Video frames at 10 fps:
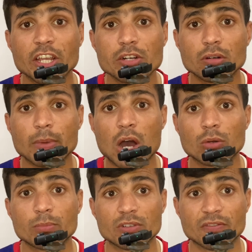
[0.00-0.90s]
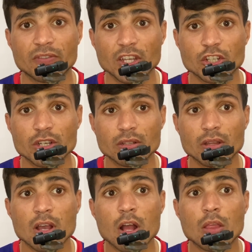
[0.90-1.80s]
care about perfection.
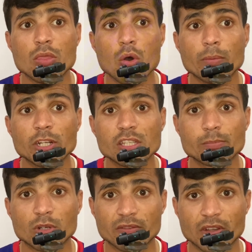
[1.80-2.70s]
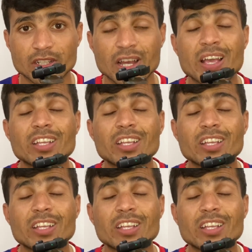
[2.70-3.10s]
Nobody is perfect.